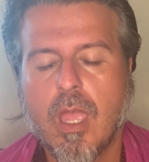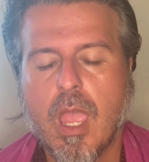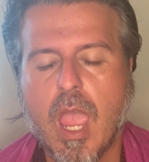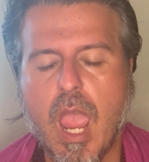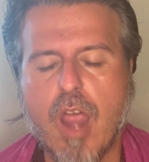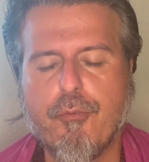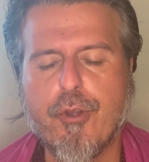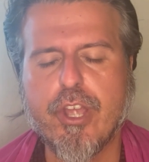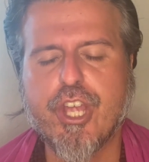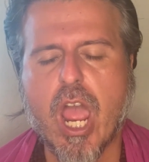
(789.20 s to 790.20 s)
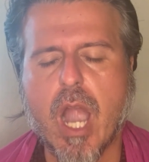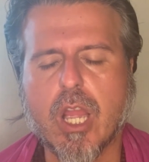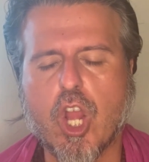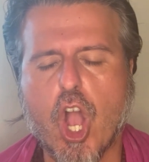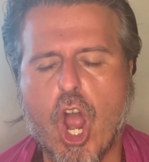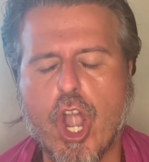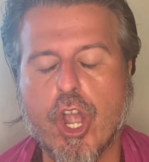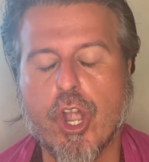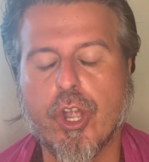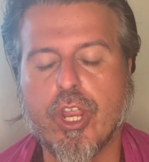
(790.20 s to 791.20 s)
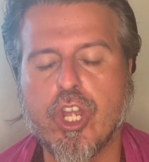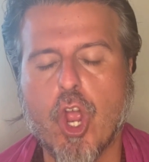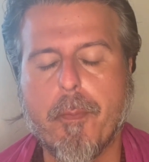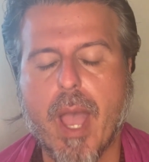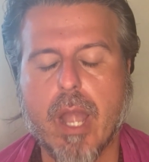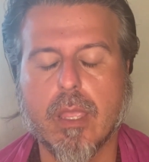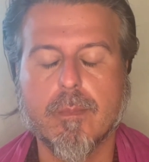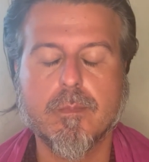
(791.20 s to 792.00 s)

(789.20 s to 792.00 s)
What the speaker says: Every dark corner in your body?